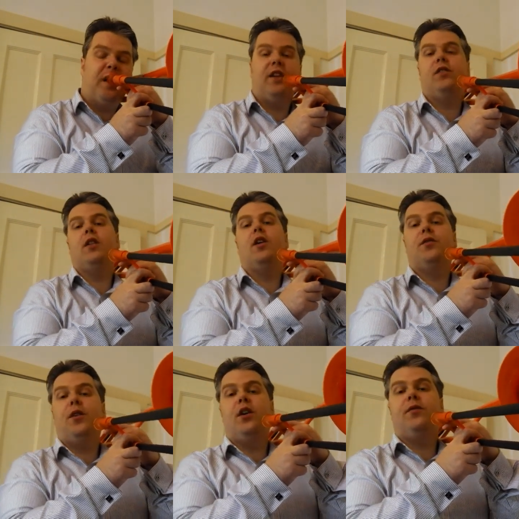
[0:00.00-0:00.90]
Let's do those
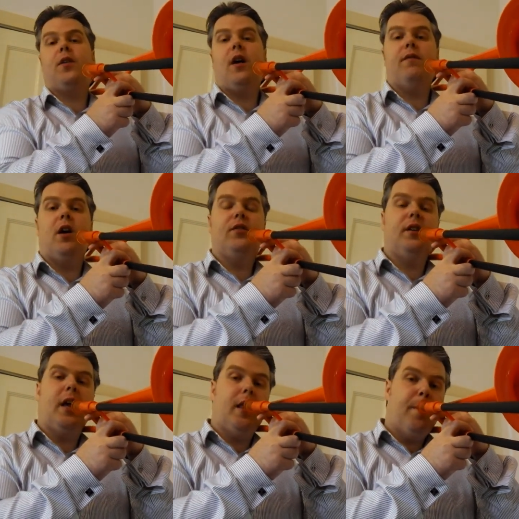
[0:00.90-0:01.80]
first 5 notes
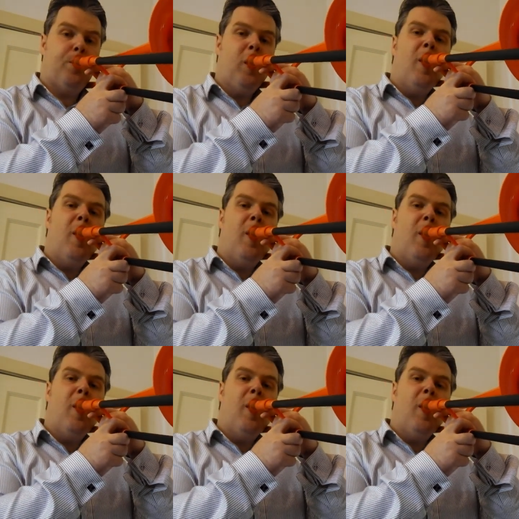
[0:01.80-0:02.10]
together.